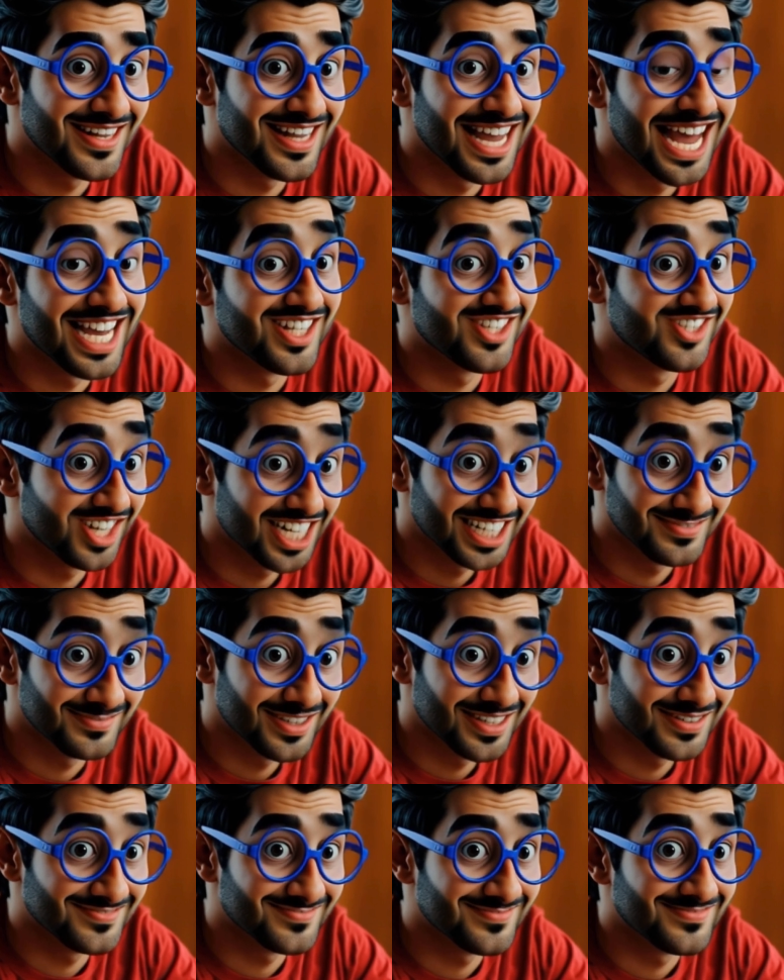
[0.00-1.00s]
And trust
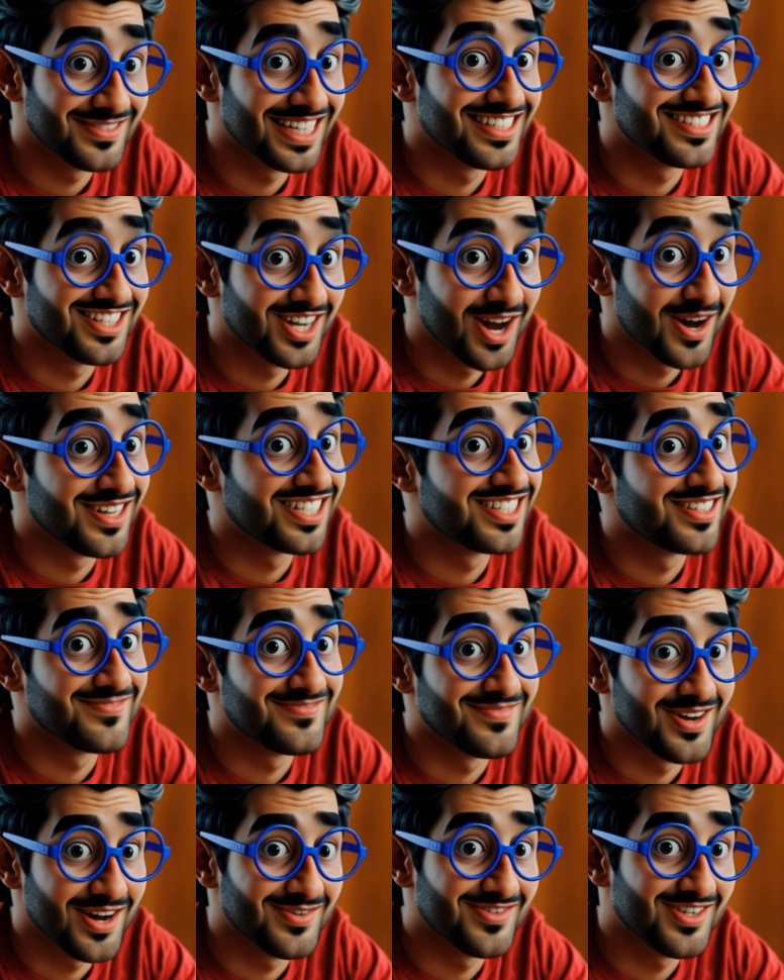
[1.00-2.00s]
me, it's going to
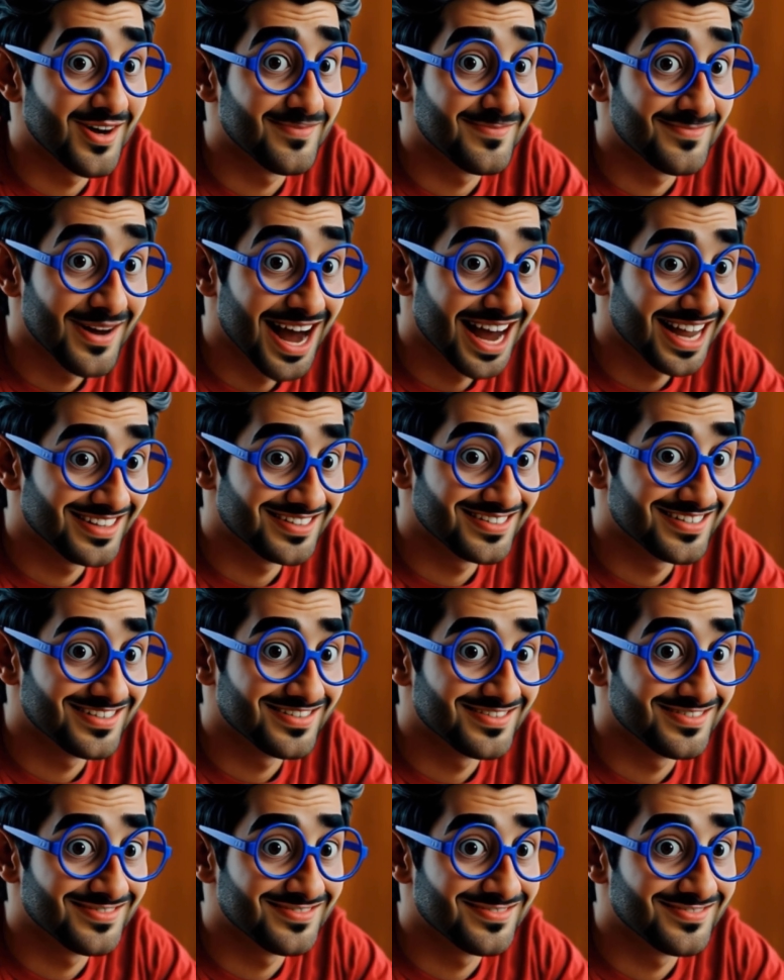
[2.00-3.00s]
blow your mind.
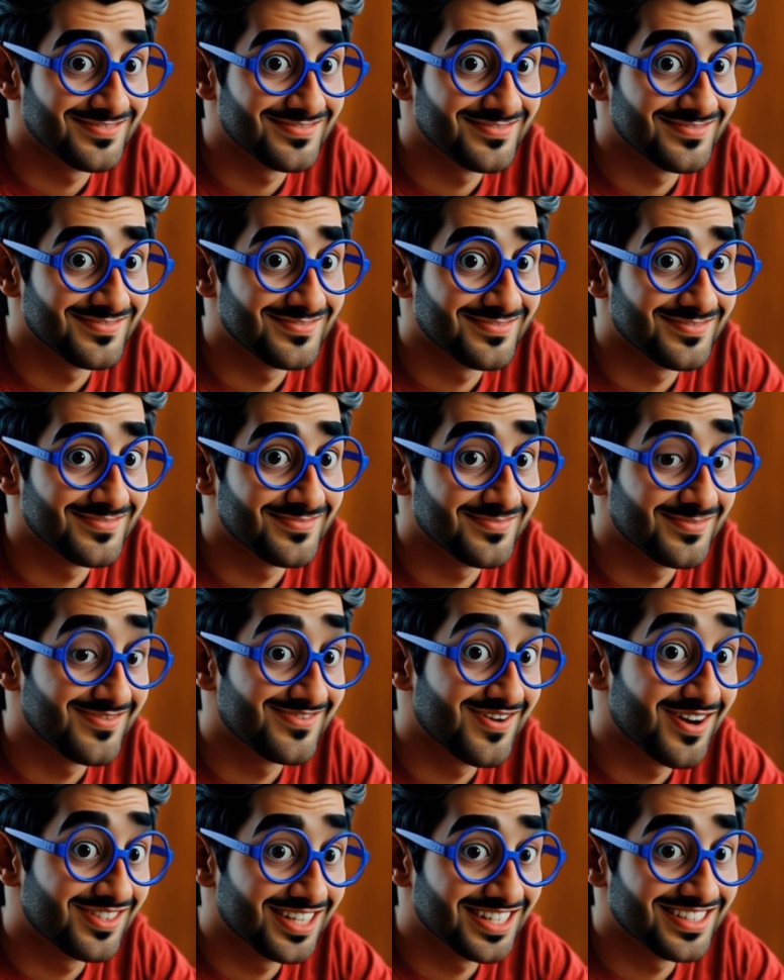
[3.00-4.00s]

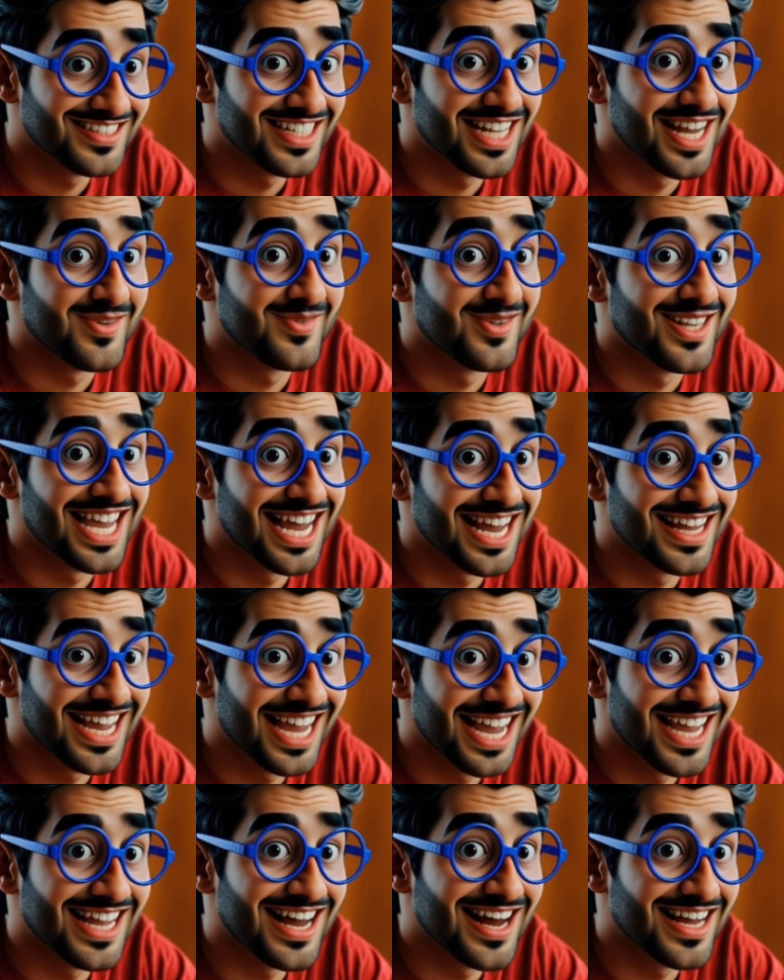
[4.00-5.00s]
Before this, we had
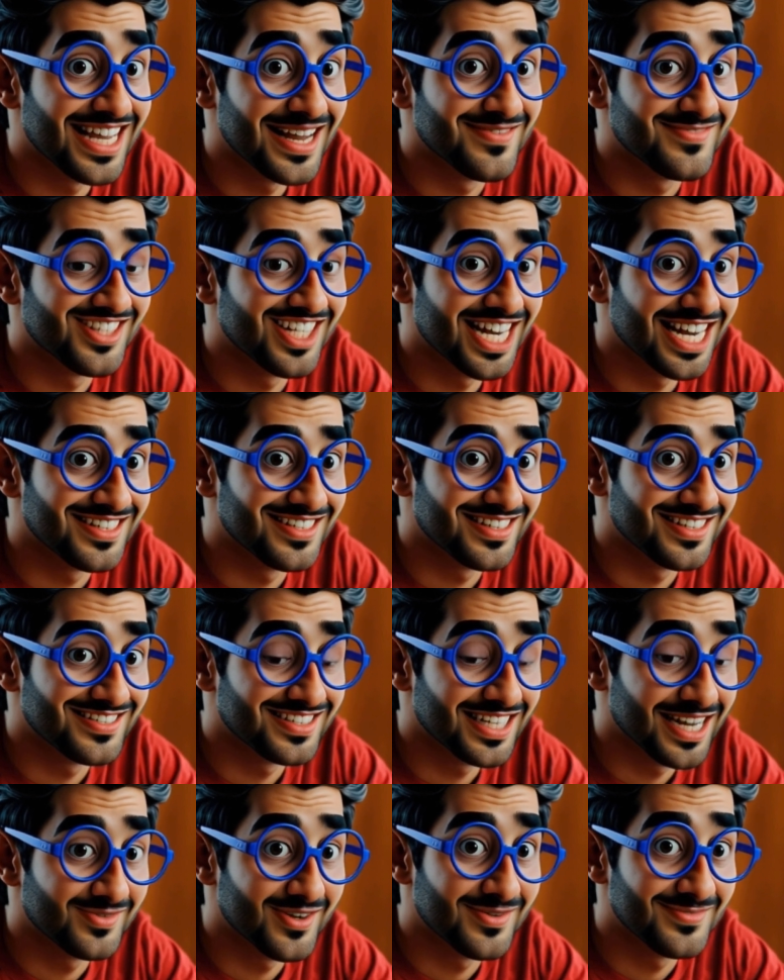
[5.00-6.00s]
AI image editors
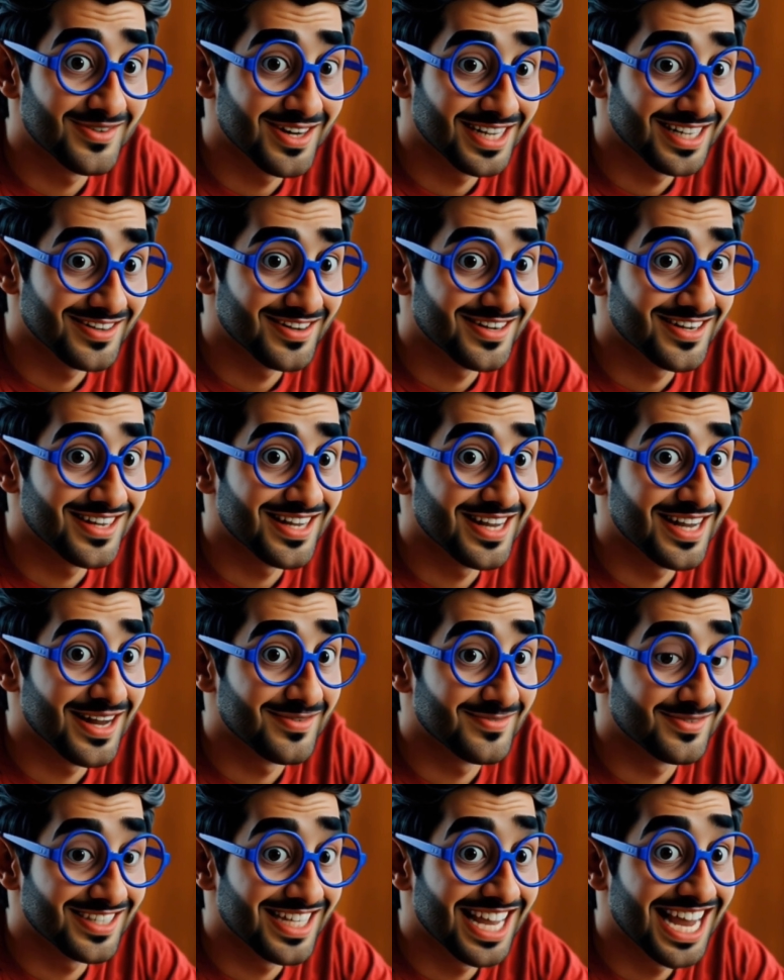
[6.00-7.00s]
that were pretty good,
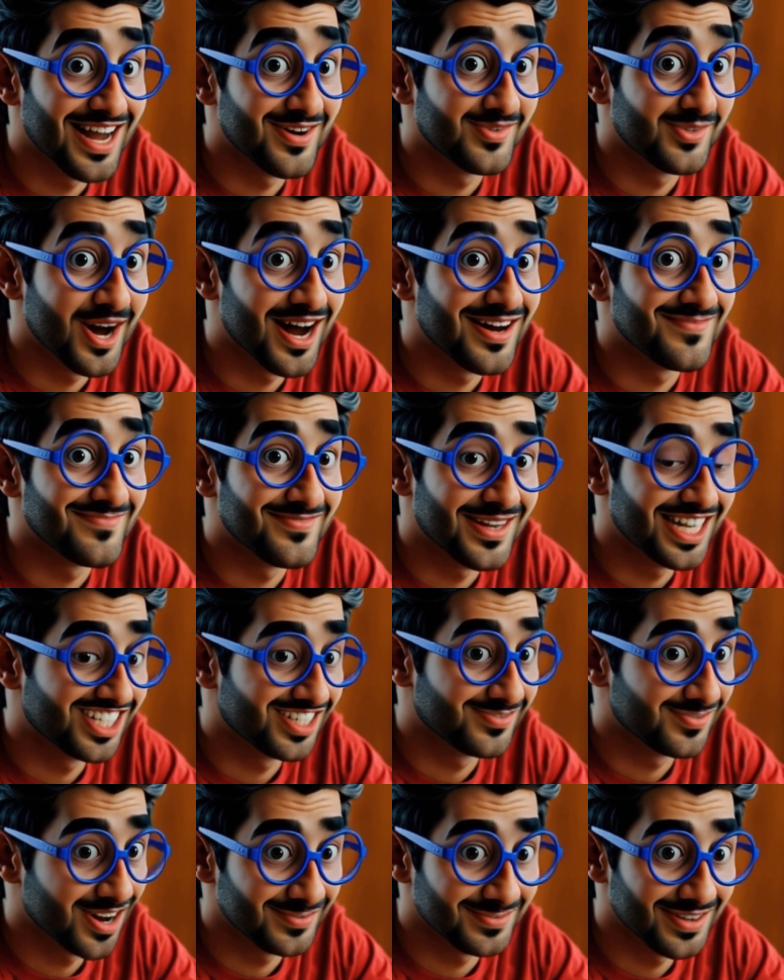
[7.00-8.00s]
but they had one major
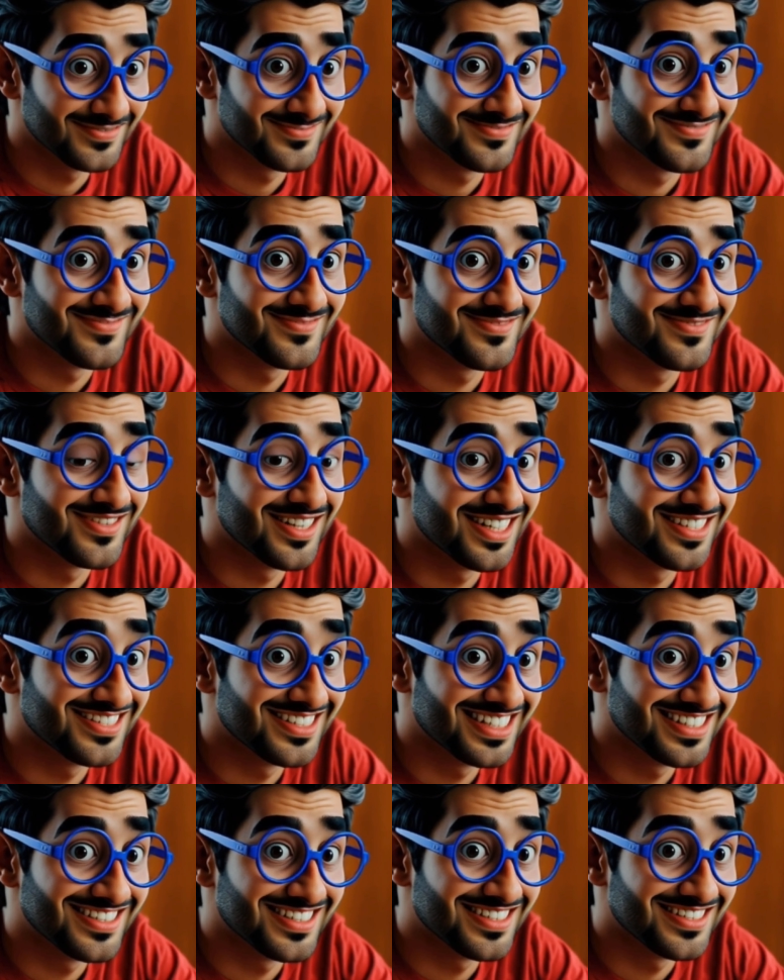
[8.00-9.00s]
problem:
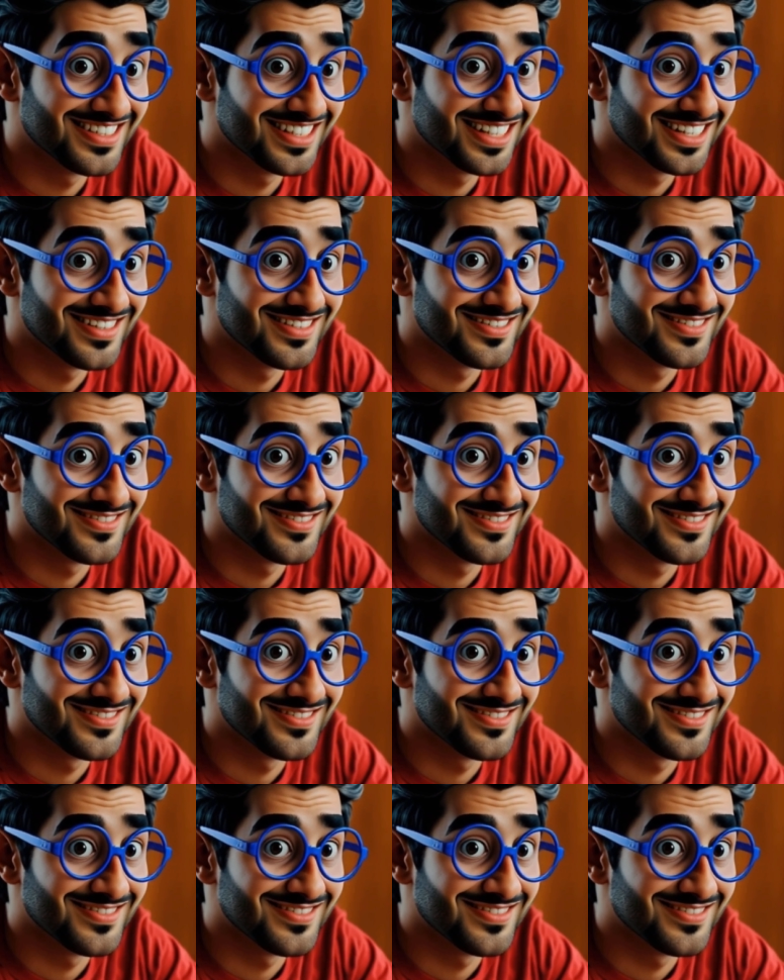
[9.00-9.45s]
consistency.